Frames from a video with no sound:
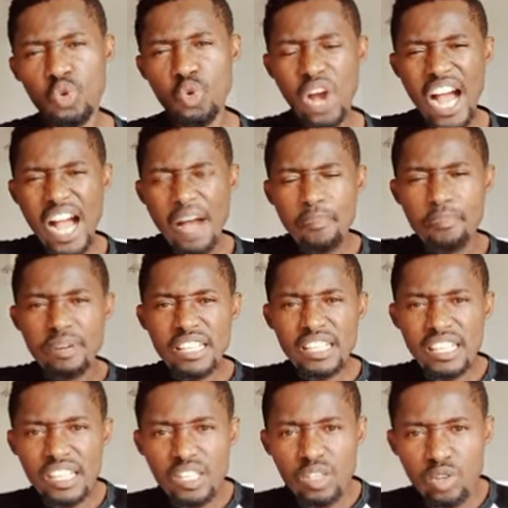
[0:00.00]
You are
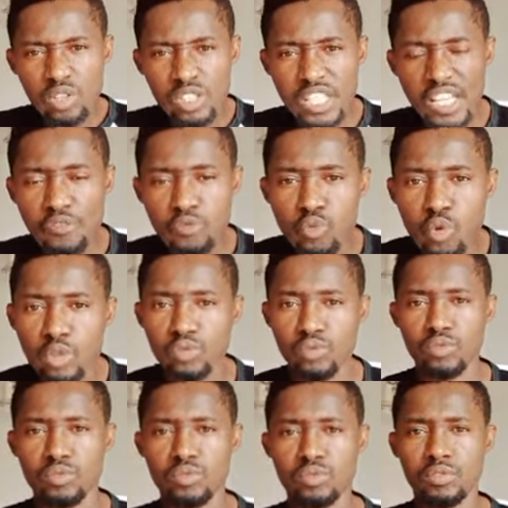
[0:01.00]
bringing yourself
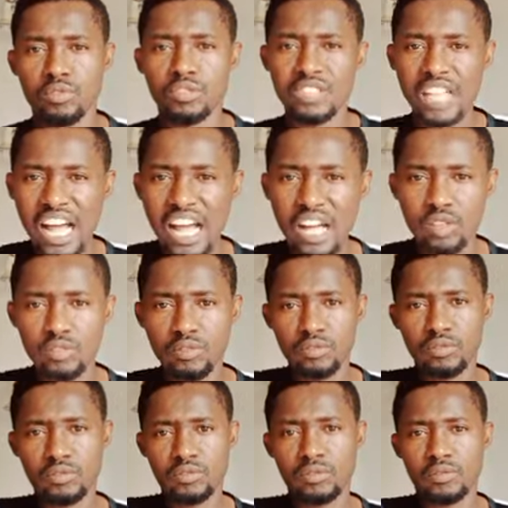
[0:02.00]
what? Down.